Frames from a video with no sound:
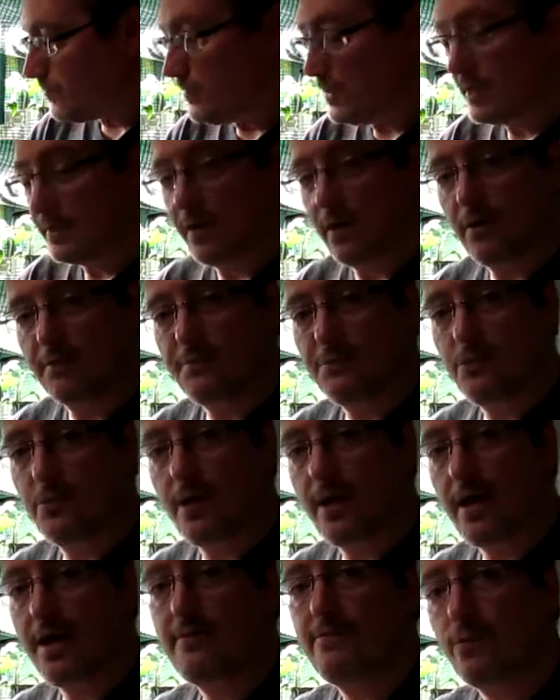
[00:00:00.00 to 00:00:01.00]
Now if you
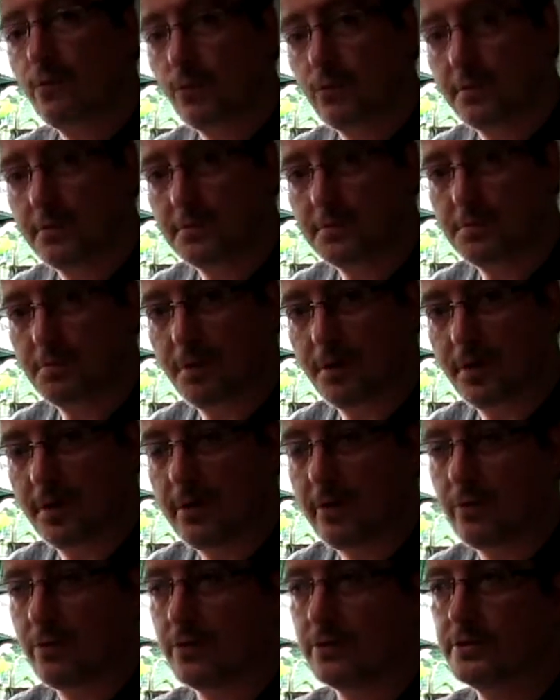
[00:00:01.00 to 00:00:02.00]
have a warm
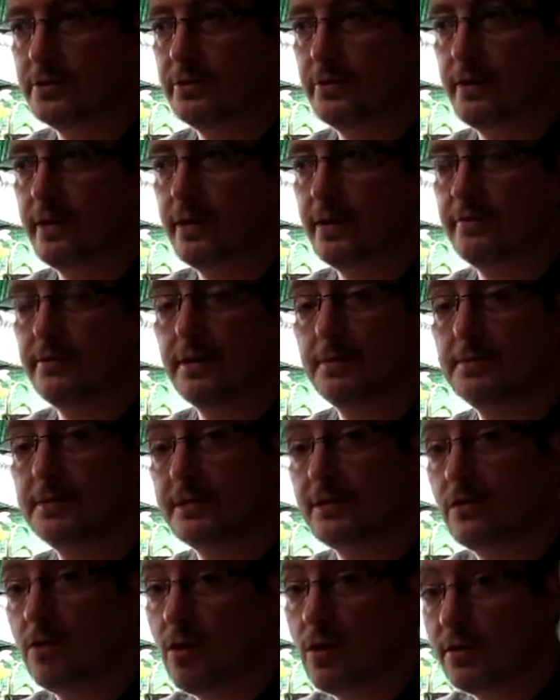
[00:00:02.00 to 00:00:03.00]
spot or you have an empty
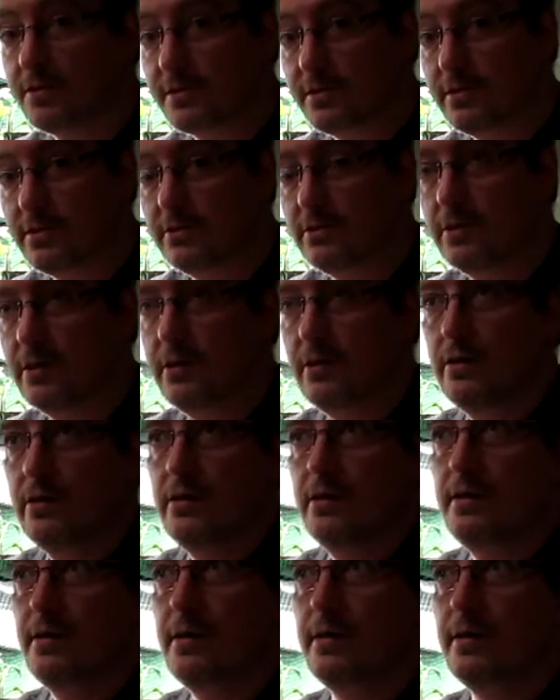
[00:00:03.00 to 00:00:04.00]
closet,
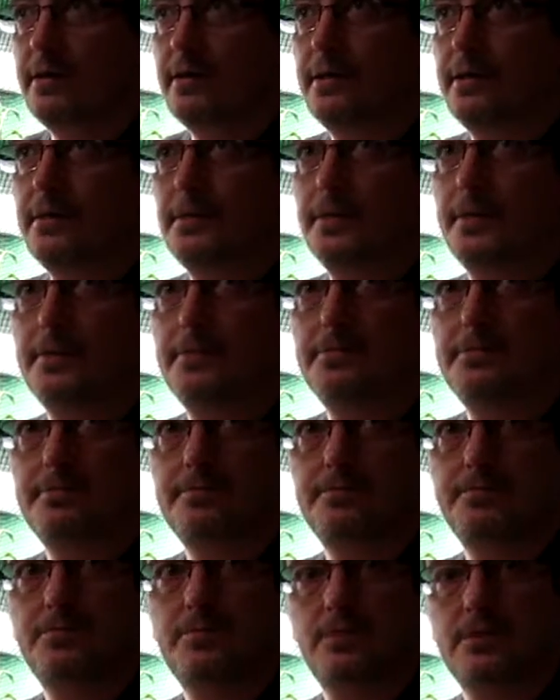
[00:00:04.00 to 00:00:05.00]
a
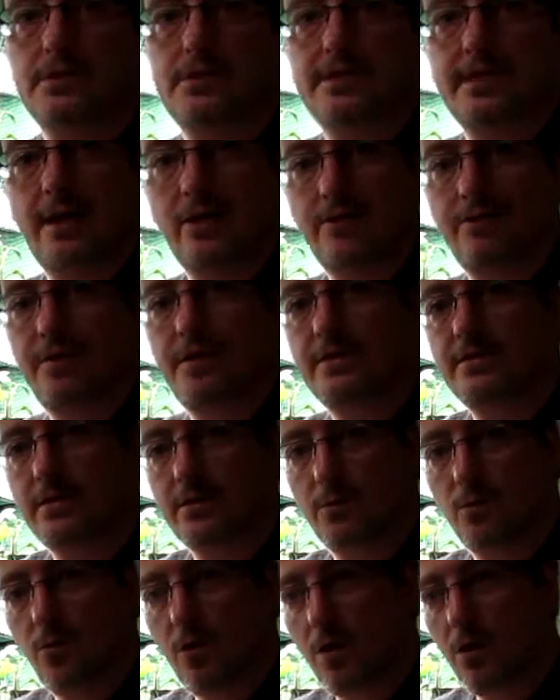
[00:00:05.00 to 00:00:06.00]
south
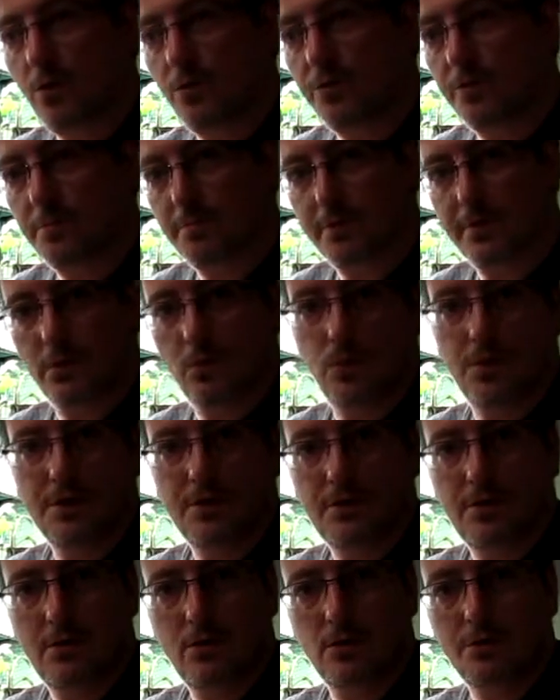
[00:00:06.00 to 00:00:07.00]
facing wall with a big
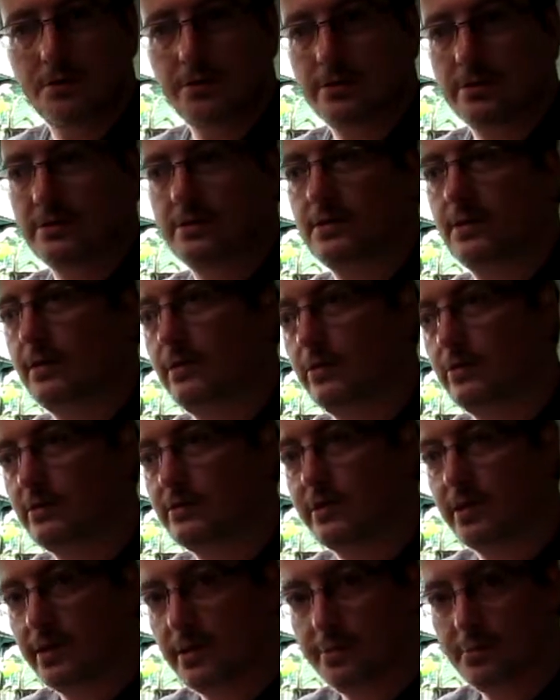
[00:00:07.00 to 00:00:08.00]
window where you could set out a
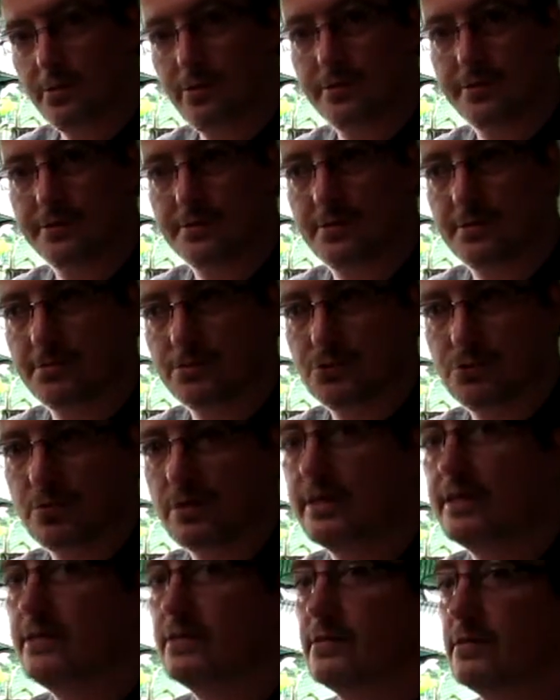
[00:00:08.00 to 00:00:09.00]
table and some
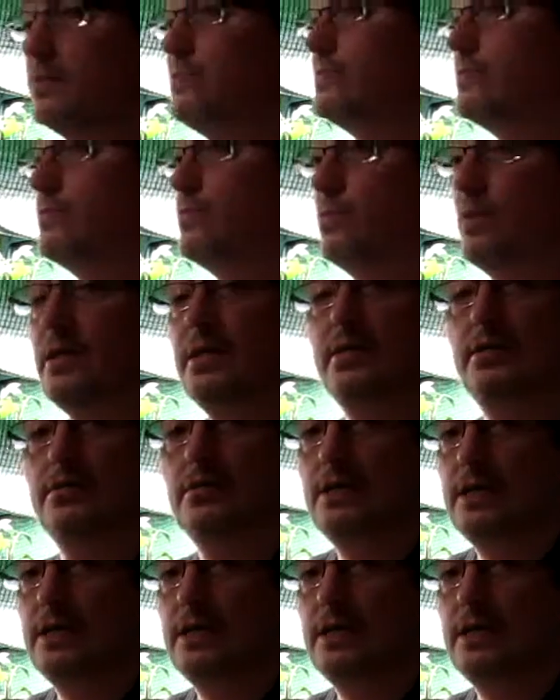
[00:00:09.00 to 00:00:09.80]
trays, that's great.